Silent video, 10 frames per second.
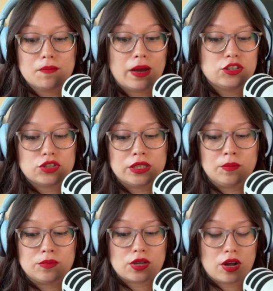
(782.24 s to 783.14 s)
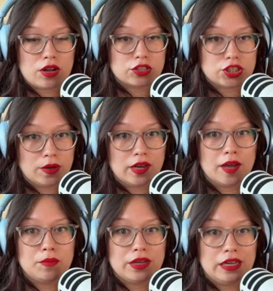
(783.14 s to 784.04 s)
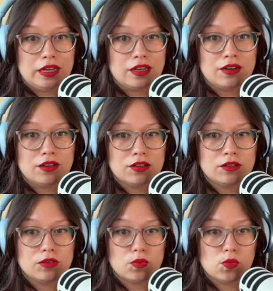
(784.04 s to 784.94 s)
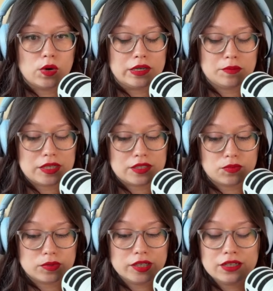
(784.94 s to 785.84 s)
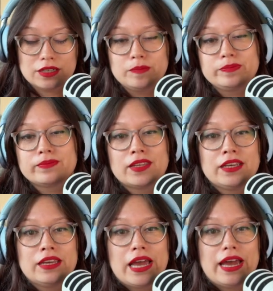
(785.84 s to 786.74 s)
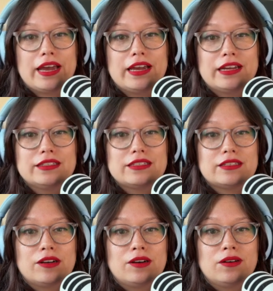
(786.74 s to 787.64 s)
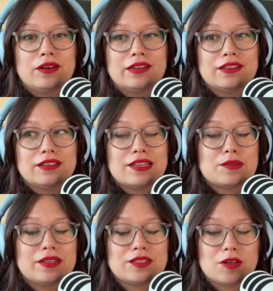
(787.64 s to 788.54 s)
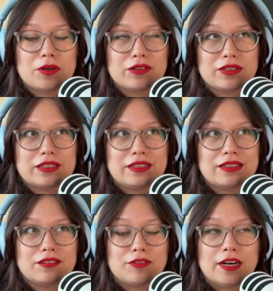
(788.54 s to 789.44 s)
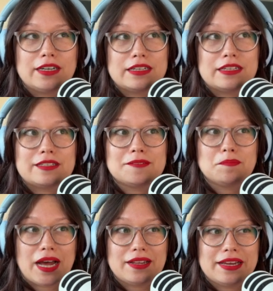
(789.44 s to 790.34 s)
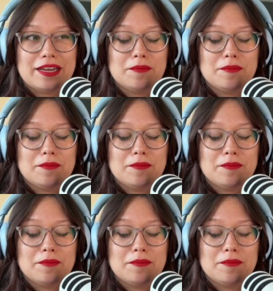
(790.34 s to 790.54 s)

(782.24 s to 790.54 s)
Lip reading: my dreams all showing up in one piece of work. And so that's why it's so perfect that the font is ballet